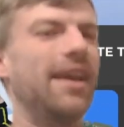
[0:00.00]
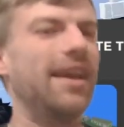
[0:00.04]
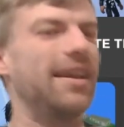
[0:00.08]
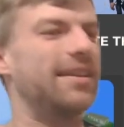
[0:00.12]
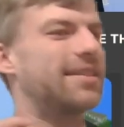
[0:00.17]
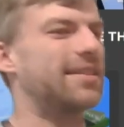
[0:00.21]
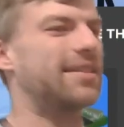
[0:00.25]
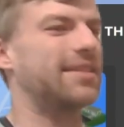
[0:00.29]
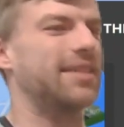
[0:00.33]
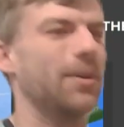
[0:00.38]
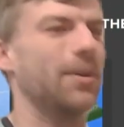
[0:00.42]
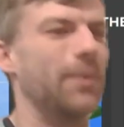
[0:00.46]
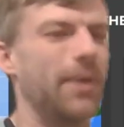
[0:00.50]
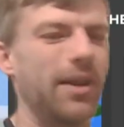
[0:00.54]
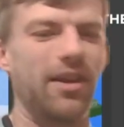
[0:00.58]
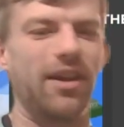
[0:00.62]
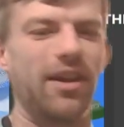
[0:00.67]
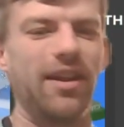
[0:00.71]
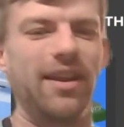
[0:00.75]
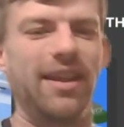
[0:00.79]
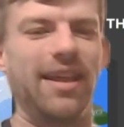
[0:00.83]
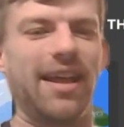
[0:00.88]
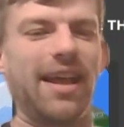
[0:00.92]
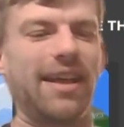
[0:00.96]
It's still
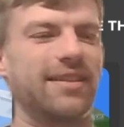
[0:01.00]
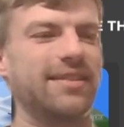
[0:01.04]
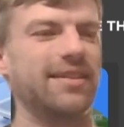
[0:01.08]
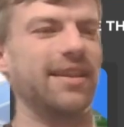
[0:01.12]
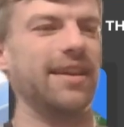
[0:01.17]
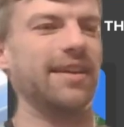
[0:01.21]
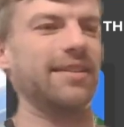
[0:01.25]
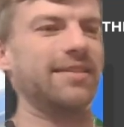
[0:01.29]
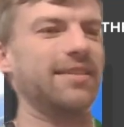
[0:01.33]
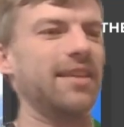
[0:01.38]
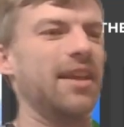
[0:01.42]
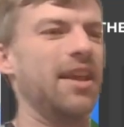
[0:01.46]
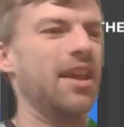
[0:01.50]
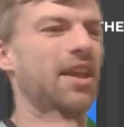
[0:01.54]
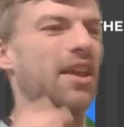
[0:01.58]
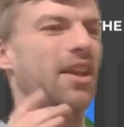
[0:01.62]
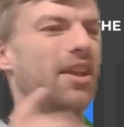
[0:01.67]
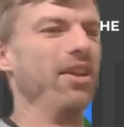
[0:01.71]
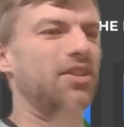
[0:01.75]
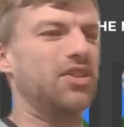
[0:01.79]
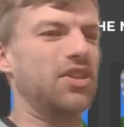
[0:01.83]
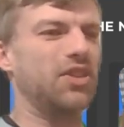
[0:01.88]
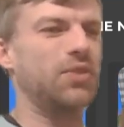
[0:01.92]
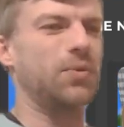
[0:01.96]
in early access.
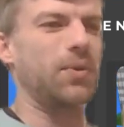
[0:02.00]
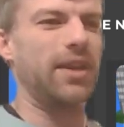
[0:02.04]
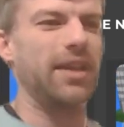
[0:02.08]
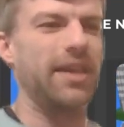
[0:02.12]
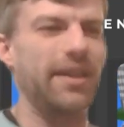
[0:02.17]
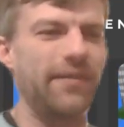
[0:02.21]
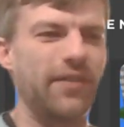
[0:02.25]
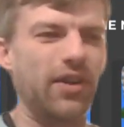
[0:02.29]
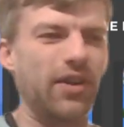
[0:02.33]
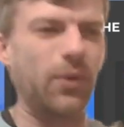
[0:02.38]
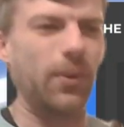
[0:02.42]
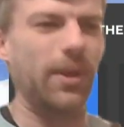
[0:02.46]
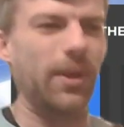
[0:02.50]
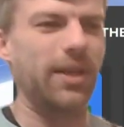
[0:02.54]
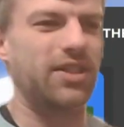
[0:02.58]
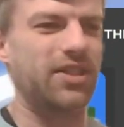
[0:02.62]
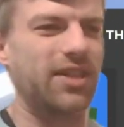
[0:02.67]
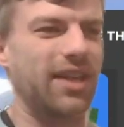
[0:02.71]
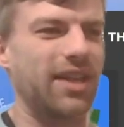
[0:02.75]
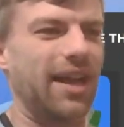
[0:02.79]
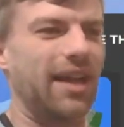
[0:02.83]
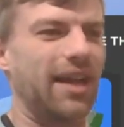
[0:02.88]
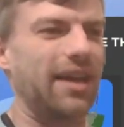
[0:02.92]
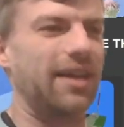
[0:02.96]
Just want to give a quick
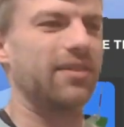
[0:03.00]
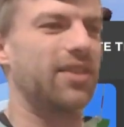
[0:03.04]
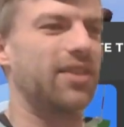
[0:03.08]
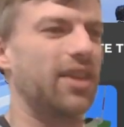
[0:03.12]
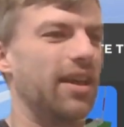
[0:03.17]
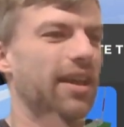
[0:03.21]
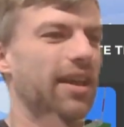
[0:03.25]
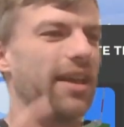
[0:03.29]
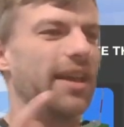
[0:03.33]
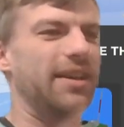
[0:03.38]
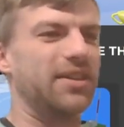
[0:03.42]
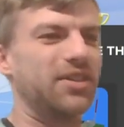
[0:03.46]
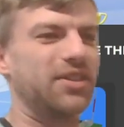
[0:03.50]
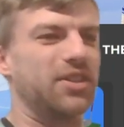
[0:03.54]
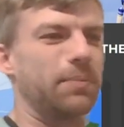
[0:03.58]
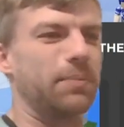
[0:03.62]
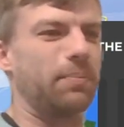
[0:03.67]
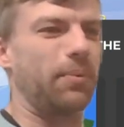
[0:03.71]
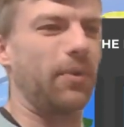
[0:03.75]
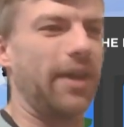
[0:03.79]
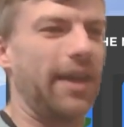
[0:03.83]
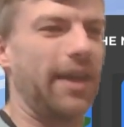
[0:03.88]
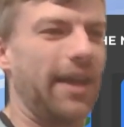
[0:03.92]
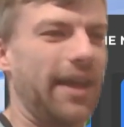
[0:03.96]
shout out to Is
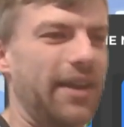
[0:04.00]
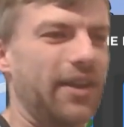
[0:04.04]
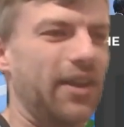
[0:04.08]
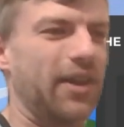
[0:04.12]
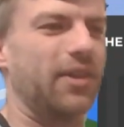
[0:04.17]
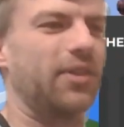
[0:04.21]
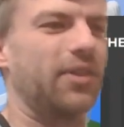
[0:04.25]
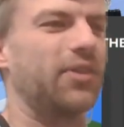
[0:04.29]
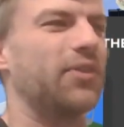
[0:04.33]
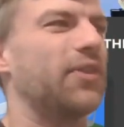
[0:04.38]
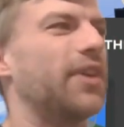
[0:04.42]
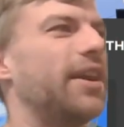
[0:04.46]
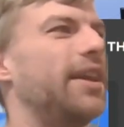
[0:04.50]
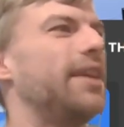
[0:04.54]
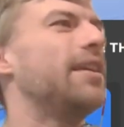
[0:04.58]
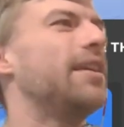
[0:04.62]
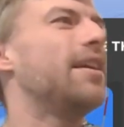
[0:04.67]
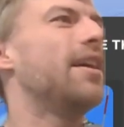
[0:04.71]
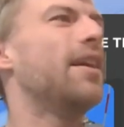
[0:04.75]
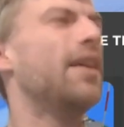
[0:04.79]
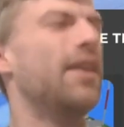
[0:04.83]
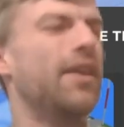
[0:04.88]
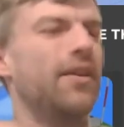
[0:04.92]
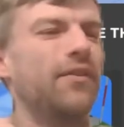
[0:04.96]
Your Boy
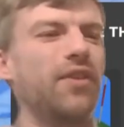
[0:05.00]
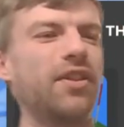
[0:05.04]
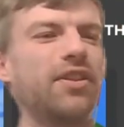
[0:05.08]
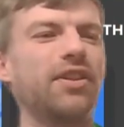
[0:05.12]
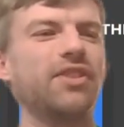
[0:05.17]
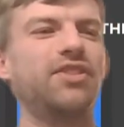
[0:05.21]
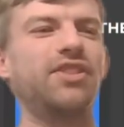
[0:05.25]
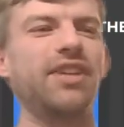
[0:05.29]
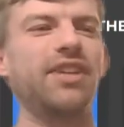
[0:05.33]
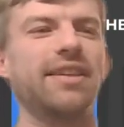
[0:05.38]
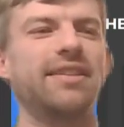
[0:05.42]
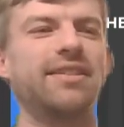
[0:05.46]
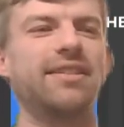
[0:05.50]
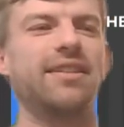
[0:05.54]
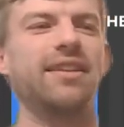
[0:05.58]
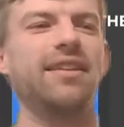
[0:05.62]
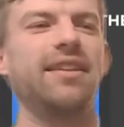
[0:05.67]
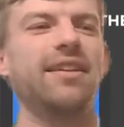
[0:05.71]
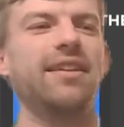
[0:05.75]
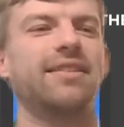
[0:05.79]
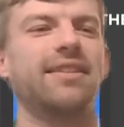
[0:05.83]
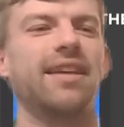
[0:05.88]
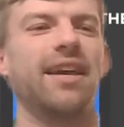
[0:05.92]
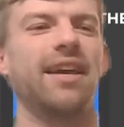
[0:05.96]
NO3 for
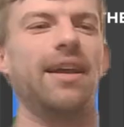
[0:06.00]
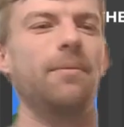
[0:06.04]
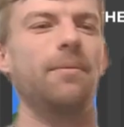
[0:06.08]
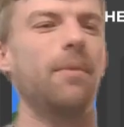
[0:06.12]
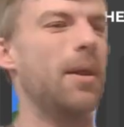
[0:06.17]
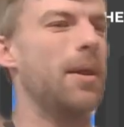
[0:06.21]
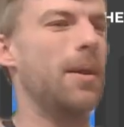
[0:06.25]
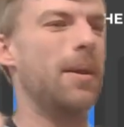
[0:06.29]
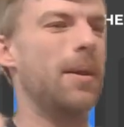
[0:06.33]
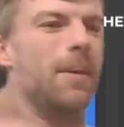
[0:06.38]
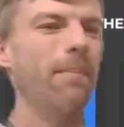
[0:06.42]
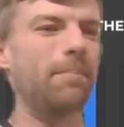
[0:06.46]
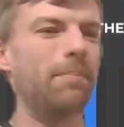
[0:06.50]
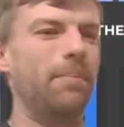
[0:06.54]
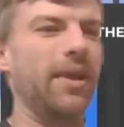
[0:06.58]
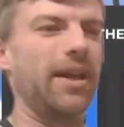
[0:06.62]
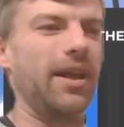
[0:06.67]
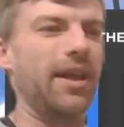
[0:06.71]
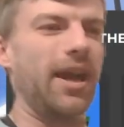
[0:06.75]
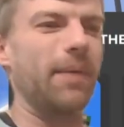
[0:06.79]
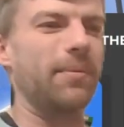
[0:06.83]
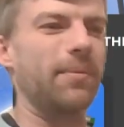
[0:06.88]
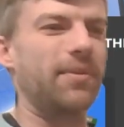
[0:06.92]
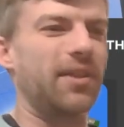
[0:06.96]
suggesting this game.
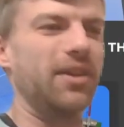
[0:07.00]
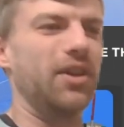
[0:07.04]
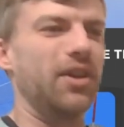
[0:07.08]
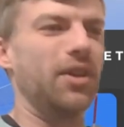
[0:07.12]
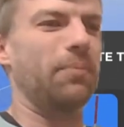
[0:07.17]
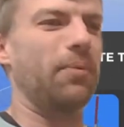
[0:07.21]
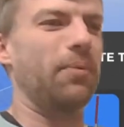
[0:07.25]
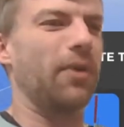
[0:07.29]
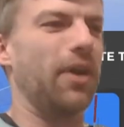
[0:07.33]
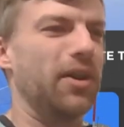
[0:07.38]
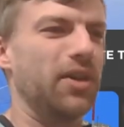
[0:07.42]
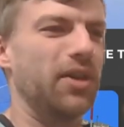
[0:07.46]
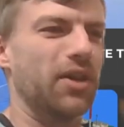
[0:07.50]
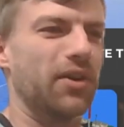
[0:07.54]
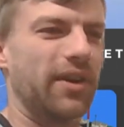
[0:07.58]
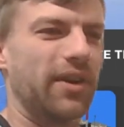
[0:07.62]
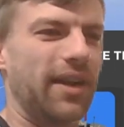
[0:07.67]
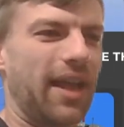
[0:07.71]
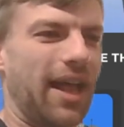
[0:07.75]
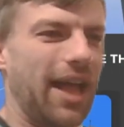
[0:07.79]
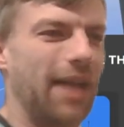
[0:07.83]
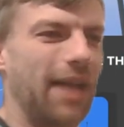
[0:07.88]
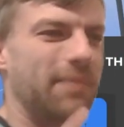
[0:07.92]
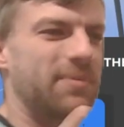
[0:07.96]
Big up to you, bro.
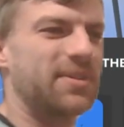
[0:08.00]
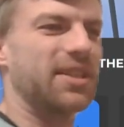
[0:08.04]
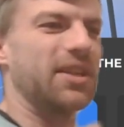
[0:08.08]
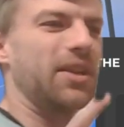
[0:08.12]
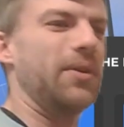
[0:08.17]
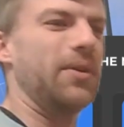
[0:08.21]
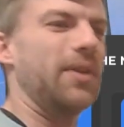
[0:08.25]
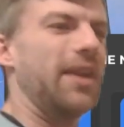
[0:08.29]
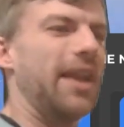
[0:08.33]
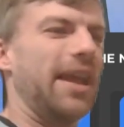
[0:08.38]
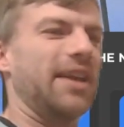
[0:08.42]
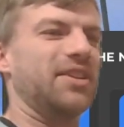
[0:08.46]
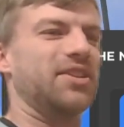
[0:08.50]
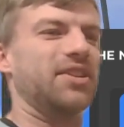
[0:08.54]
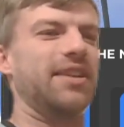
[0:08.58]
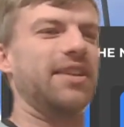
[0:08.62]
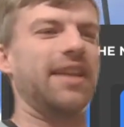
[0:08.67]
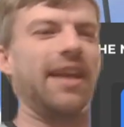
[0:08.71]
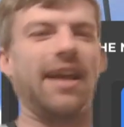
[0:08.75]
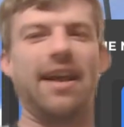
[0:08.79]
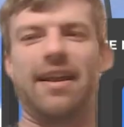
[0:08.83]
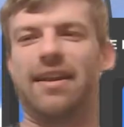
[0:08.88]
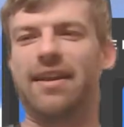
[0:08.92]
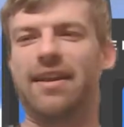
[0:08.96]
You're an absolute
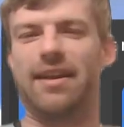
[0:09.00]
legend out